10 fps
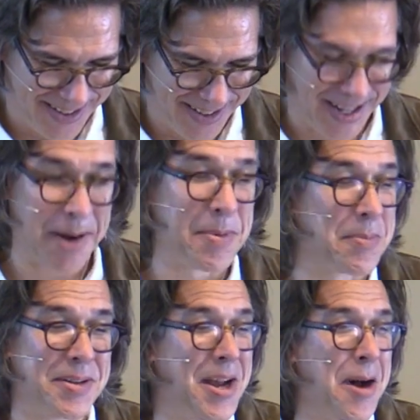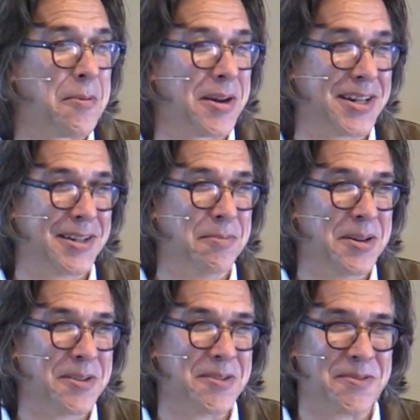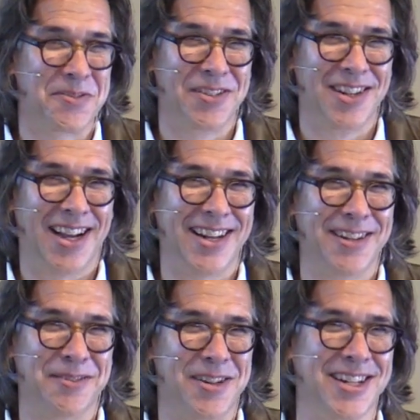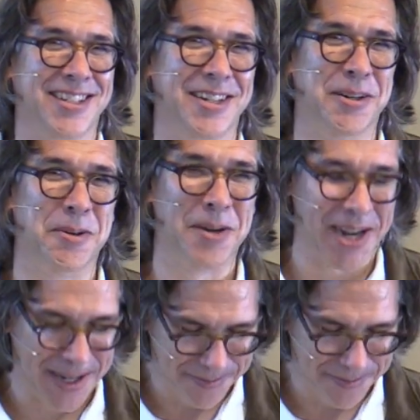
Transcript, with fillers: And I remember not wanting to move, I didn't want it to go away.